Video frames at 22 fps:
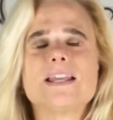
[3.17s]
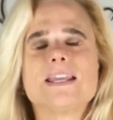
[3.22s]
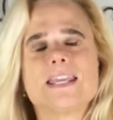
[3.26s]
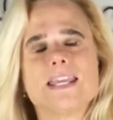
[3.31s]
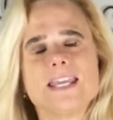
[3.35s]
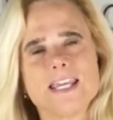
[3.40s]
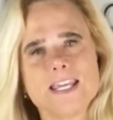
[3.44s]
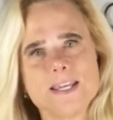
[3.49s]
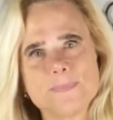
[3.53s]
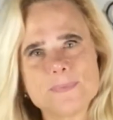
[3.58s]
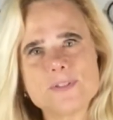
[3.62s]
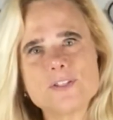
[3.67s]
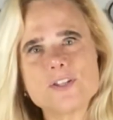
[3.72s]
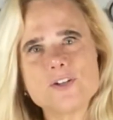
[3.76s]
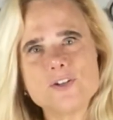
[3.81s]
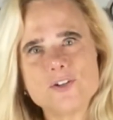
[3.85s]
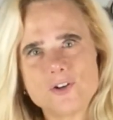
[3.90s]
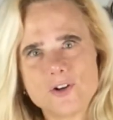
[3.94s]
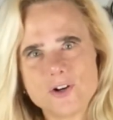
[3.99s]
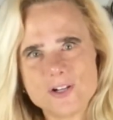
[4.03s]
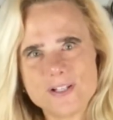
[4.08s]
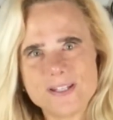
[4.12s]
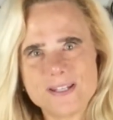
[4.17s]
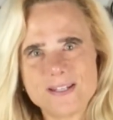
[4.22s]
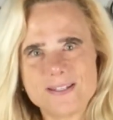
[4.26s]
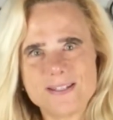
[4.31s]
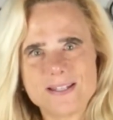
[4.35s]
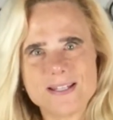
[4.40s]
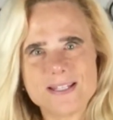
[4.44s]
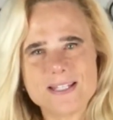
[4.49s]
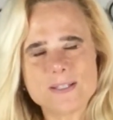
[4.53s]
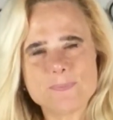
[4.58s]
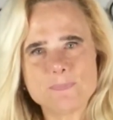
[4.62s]
keeps the
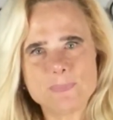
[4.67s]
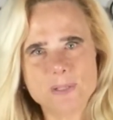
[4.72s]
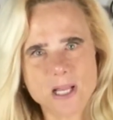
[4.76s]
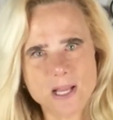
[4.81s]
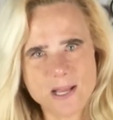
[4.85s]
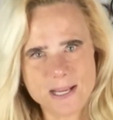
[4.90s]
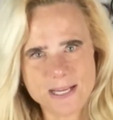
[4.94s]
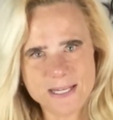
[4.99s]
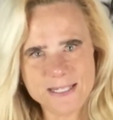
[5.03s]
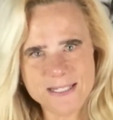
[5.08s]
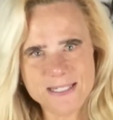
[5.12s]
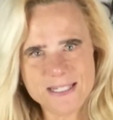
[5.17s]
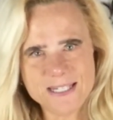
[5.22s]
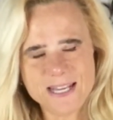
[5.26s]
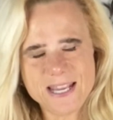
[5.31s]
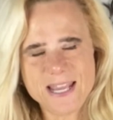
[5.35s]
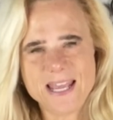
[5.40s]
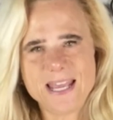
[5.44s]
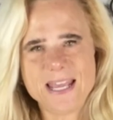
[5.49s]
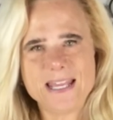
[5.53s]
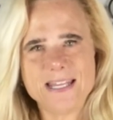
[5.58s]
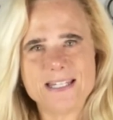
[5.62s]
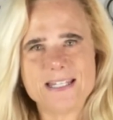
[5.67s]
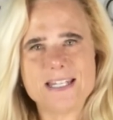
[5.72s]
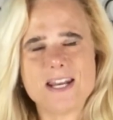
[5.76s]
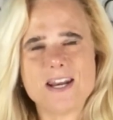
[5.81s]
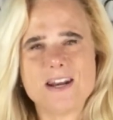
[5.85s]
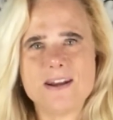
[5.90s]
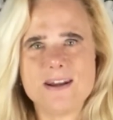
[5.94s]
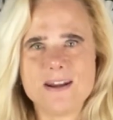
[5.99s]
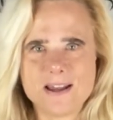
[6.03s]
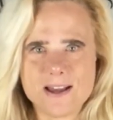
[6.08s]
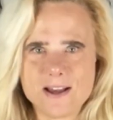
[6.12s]
narcissist blind and
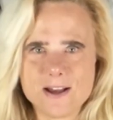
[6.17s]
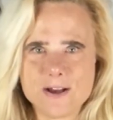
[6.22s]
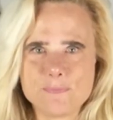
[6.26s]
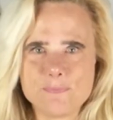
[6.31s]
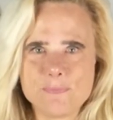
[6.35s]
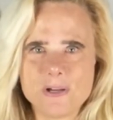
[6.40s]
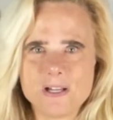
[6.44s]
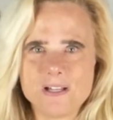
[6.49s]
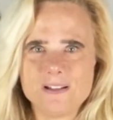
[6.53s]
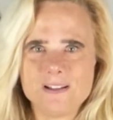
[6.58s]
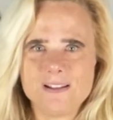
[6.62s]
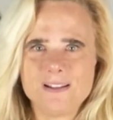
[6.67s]
numb.